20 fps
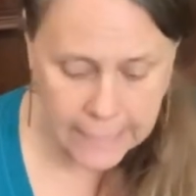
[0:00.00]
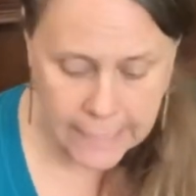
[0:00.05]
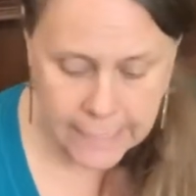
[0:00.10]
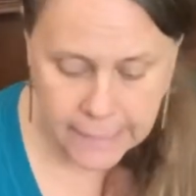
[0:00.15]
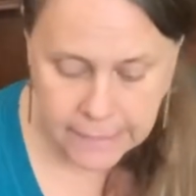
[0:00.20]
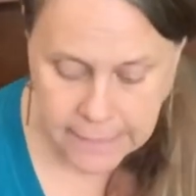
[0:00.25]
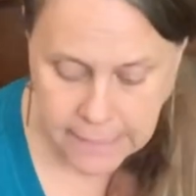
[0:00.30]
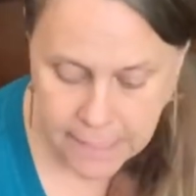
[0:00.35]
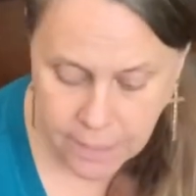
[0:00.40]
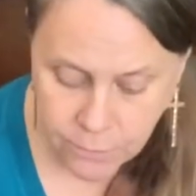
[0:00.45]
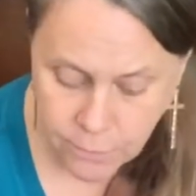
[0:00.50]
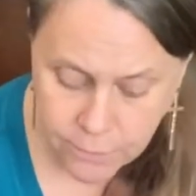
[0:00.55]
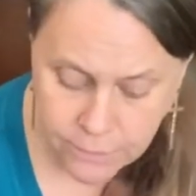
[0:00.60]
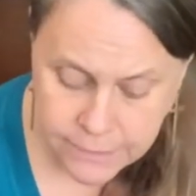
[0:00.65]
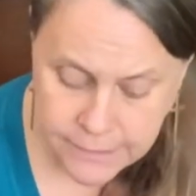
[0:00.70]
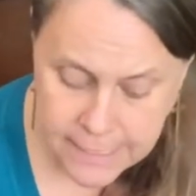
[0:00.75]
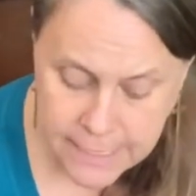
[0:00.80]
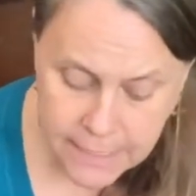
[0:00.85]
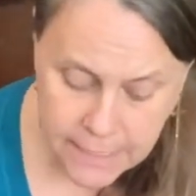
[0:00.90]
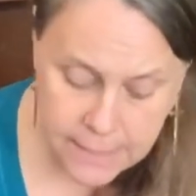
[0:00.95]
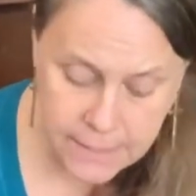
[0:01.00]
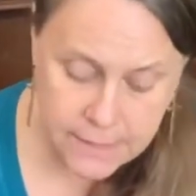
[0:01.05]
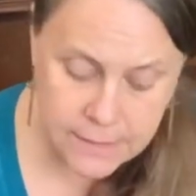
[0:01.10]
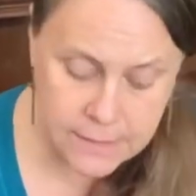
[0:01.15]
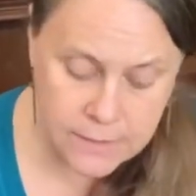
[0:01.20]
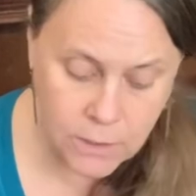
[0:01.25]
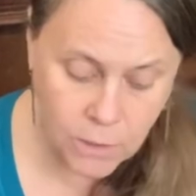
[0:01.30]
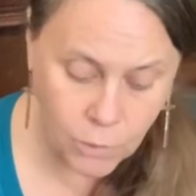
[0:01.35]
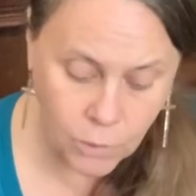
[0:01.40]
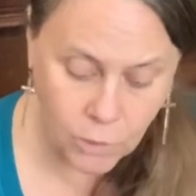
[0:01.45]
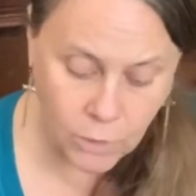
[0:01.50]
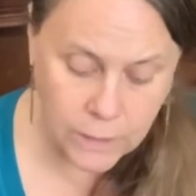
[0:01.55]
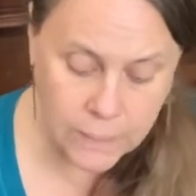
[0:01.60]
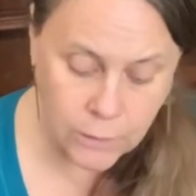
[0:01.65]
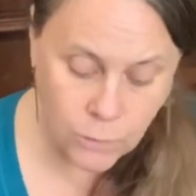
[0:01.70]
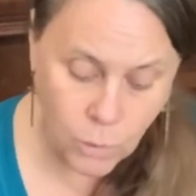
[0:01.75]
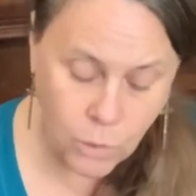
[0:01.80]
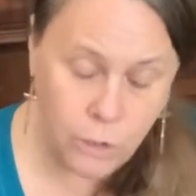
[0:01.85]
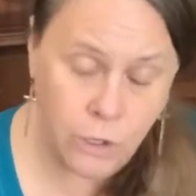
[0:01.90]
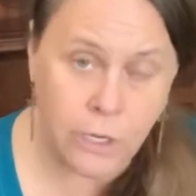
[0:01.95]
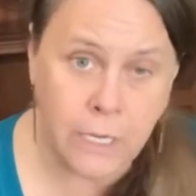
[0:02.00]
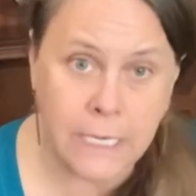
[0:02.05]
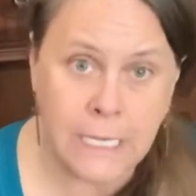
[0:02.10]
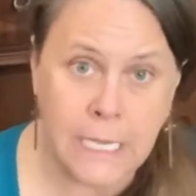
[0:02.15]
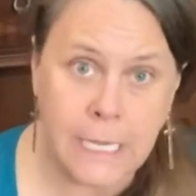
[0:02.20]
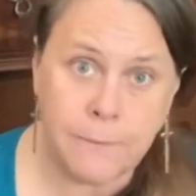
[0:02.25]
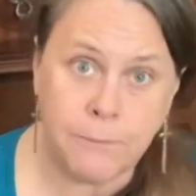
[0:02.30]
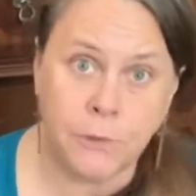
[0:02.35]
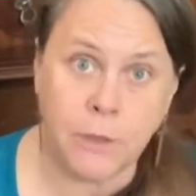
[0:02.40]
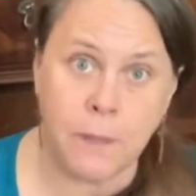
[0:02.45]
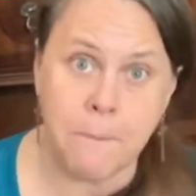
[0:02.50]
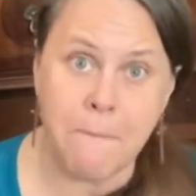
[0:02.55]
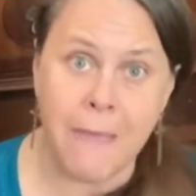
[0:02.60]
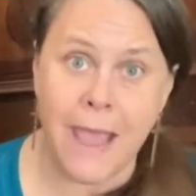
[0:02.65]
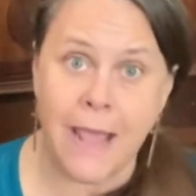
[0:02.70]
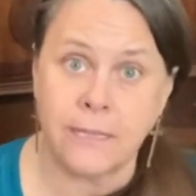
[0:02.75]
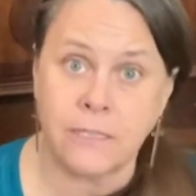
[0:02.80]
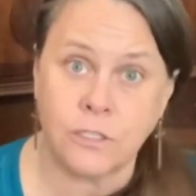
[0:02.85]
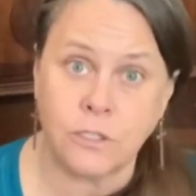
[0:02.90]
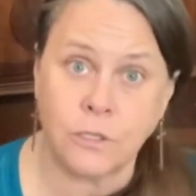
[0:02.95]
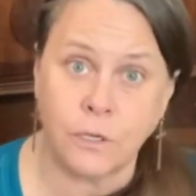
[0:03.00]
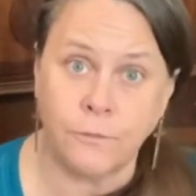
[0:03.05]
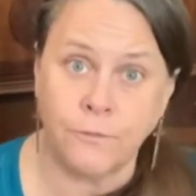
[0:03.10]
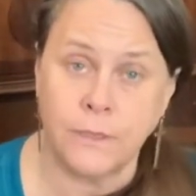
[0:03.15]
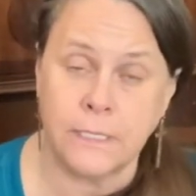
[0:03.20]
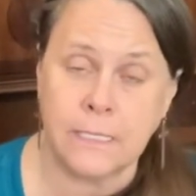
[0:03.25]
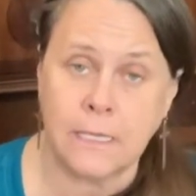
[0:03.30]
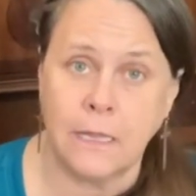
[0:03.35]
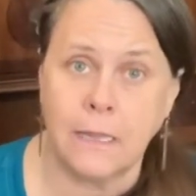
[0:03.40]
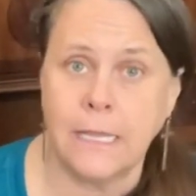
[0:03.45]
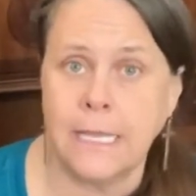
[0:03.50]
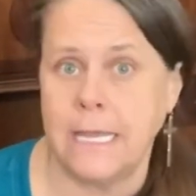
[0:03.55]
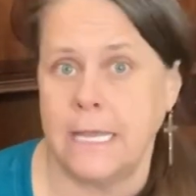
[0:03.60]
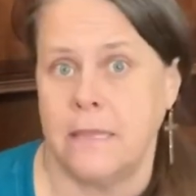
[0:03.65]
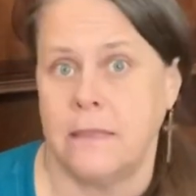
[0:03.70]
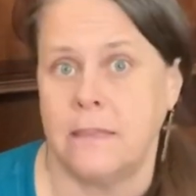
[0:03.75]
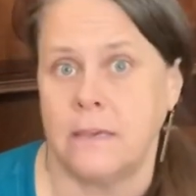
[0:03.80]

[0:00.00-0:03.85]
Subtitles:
The other thing is, in order to keep the mat surface clean,